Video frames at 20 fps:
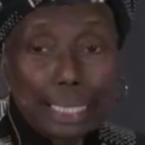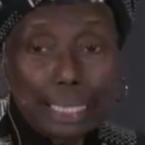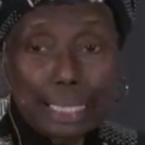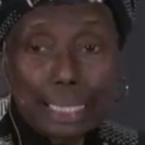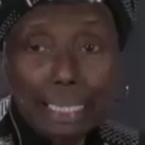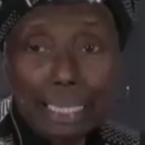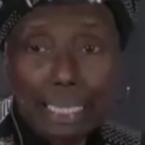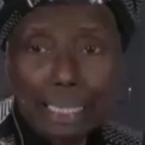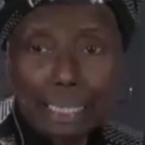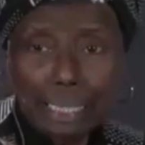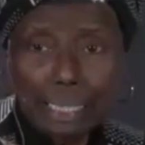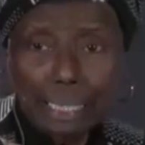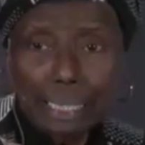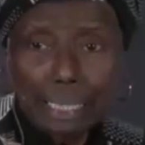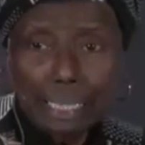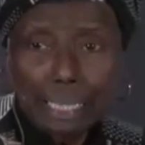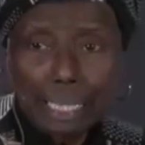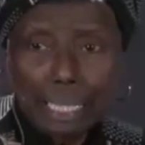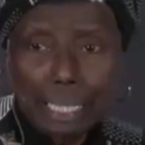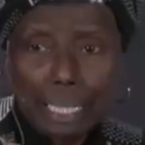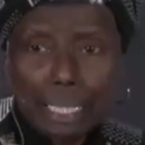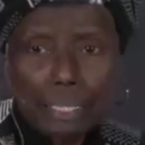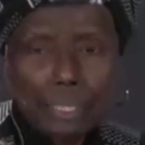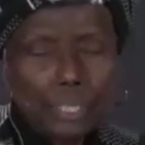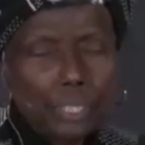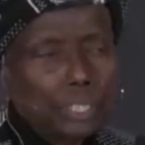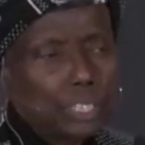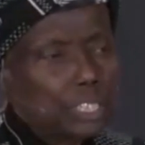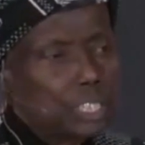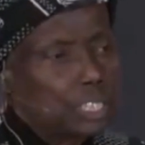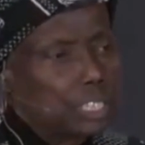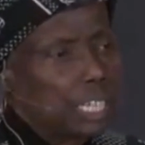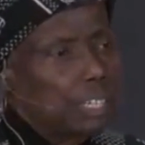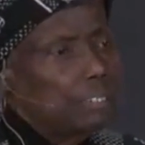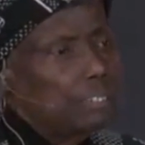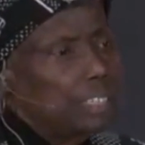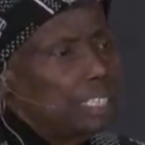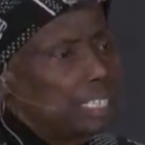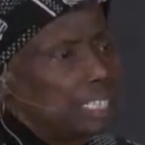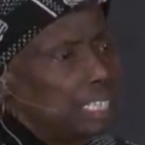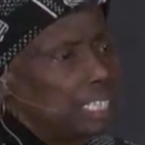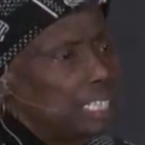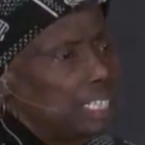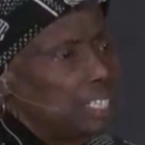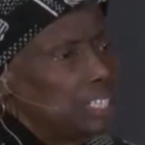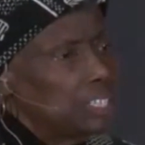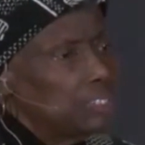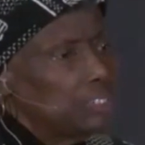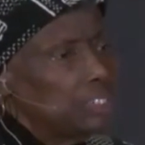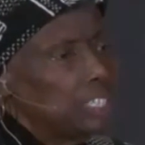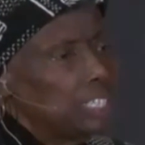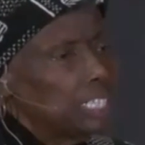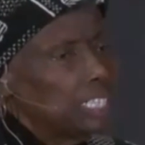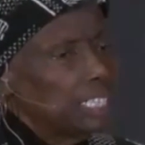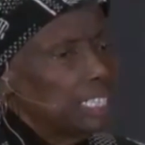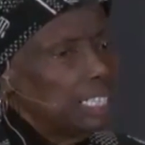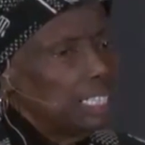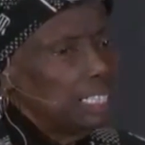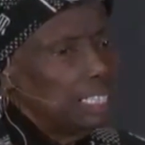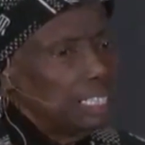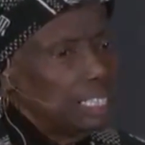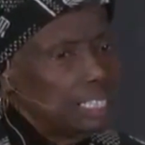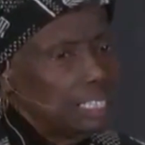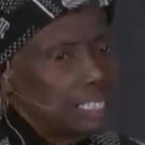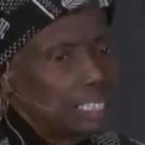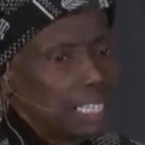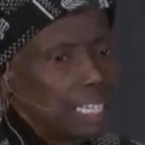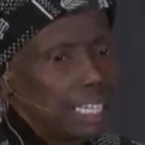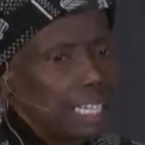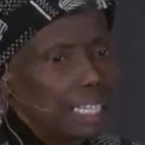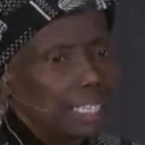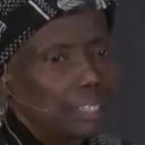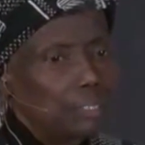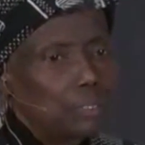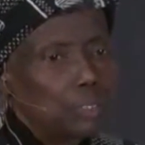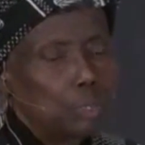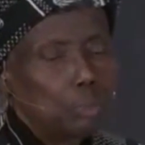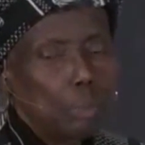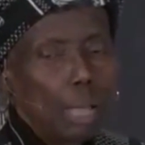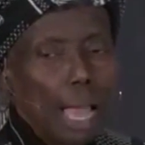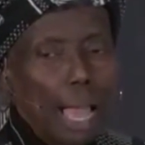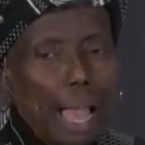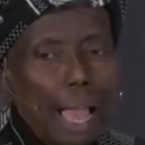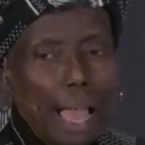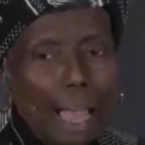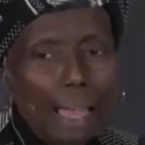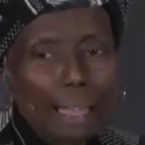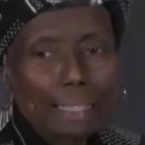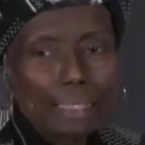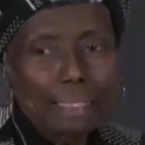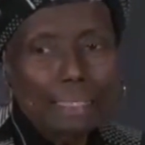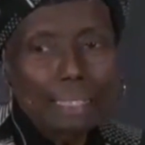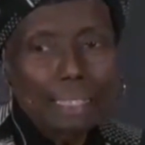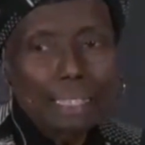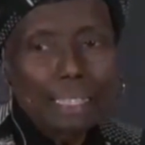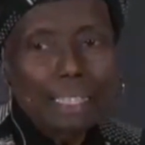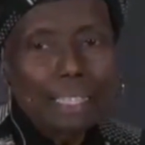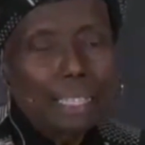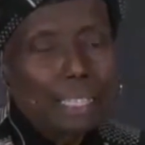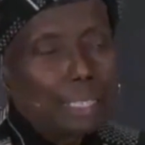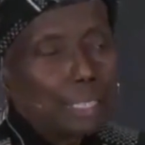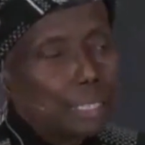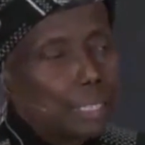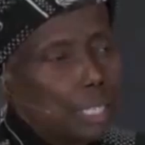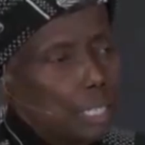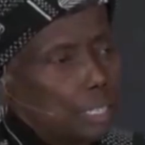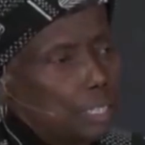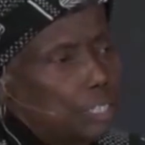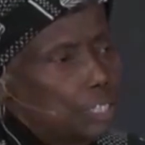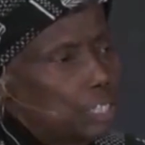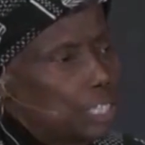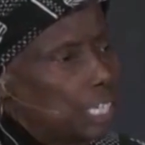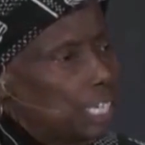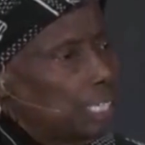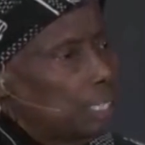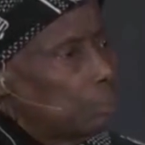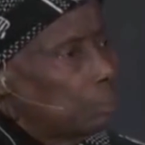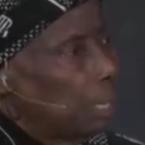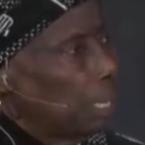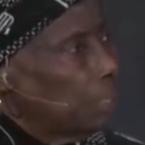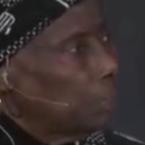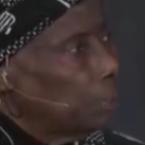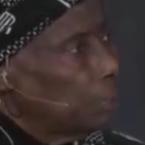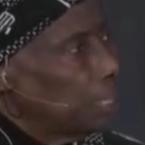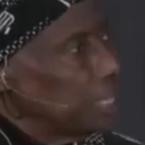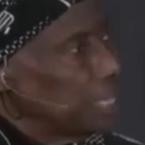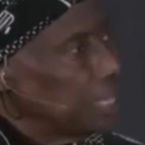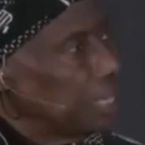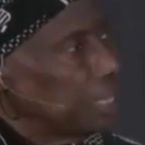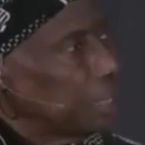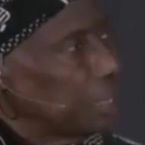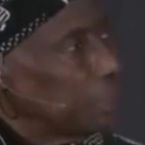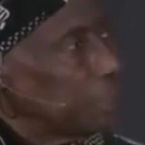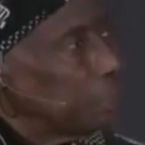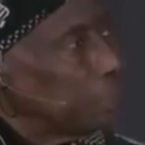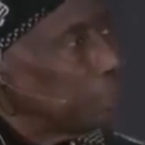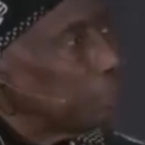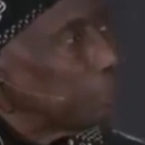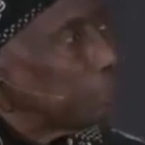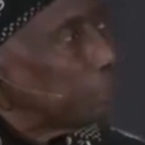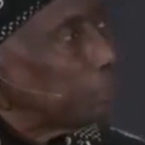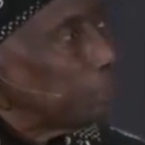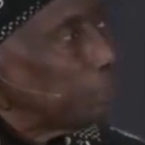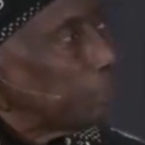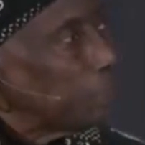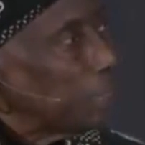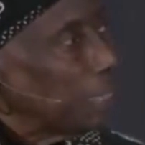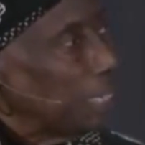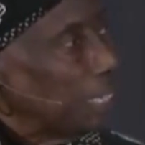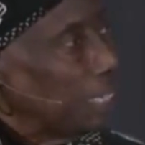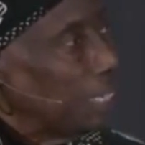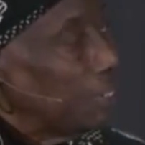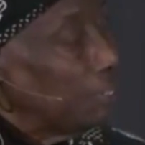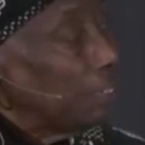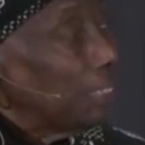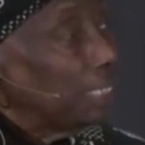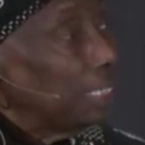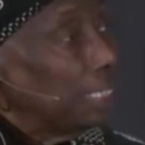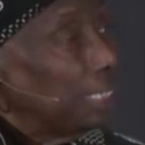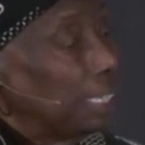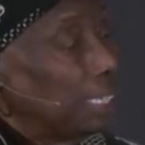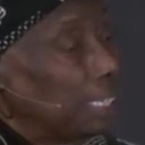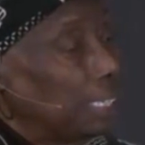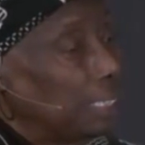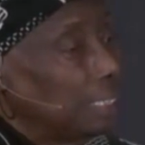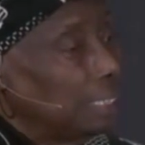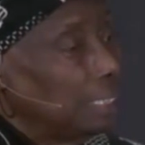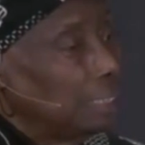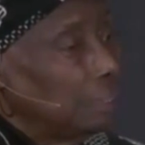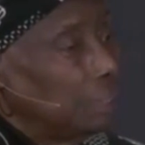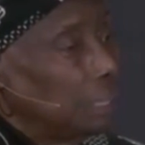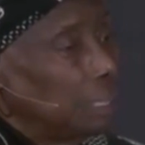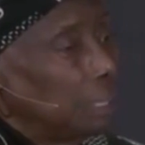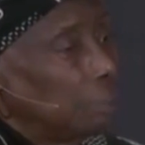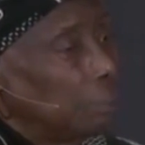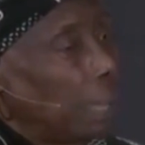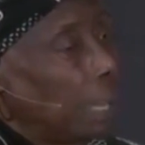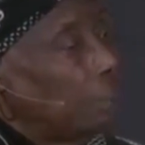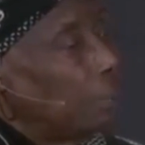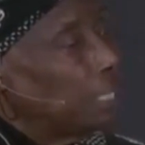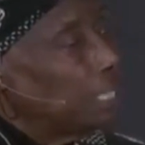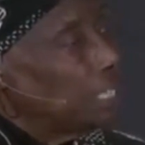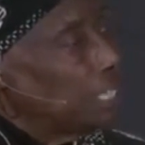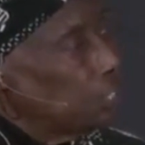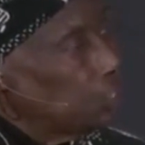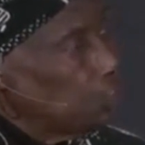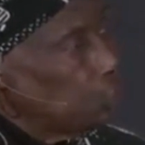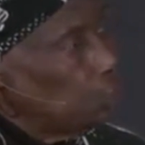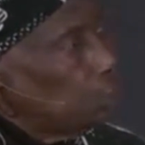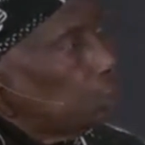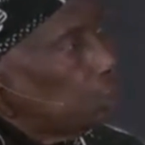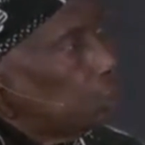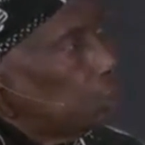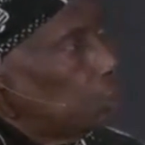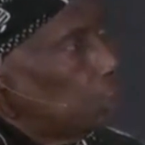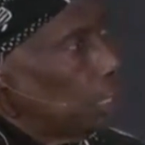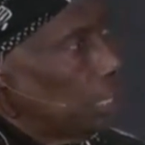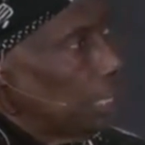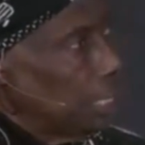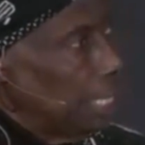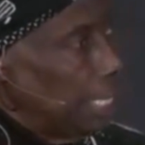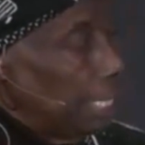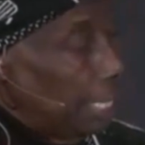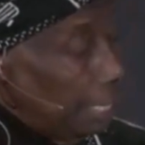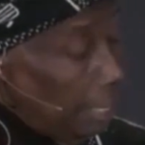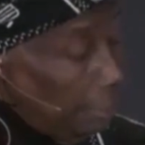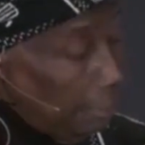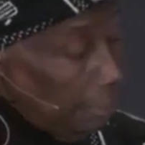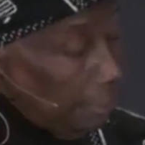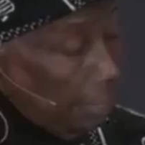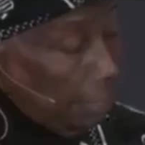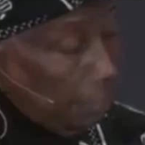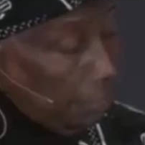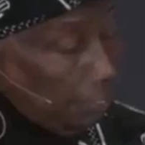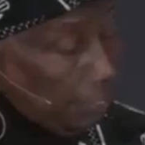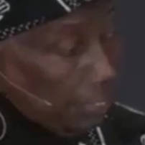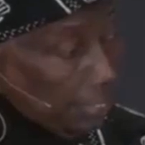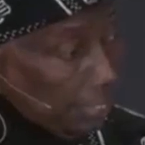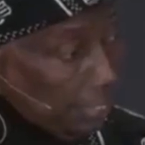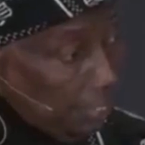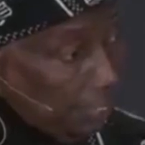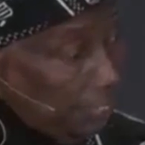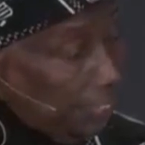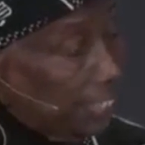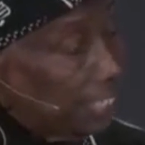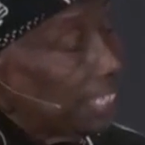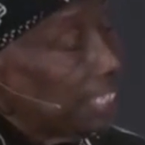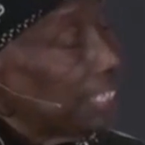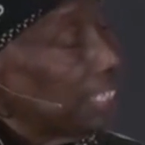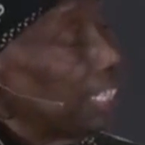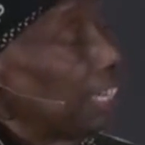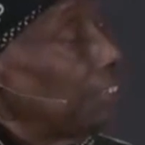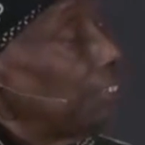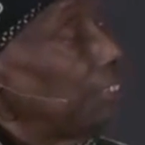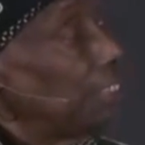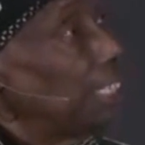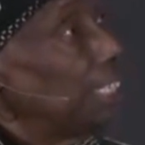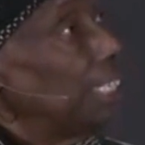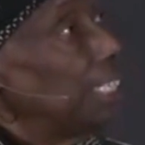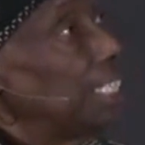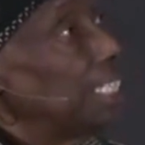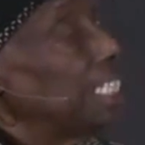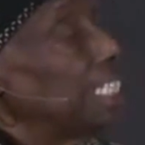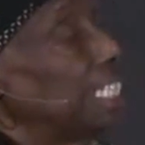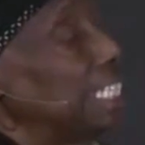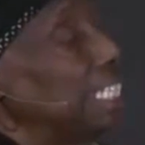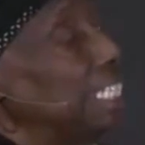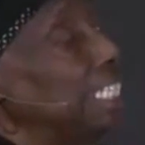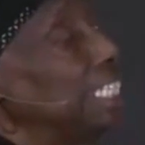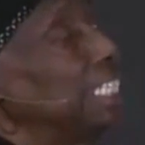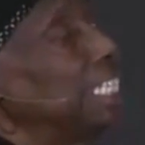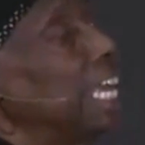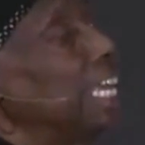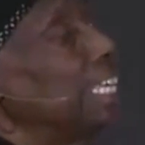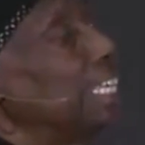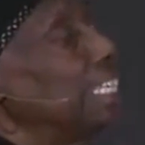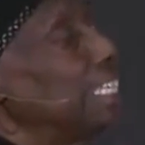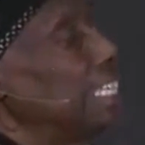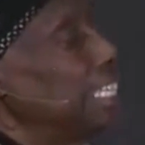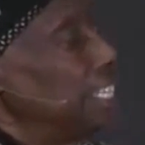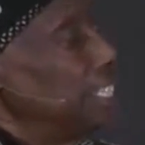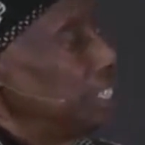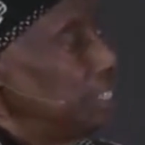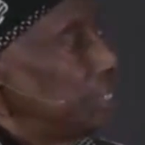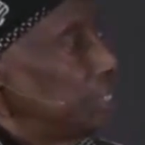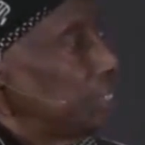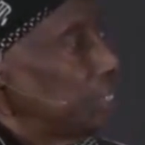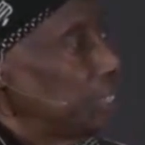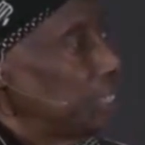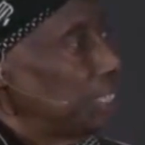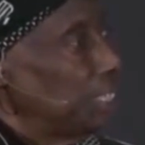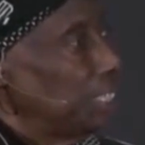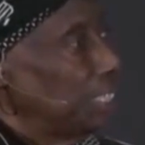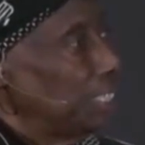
Seelig, took 7 years for her to understand, and through my eyes, understand about racism. But Bobby Systrom, who was a health officer for 17 years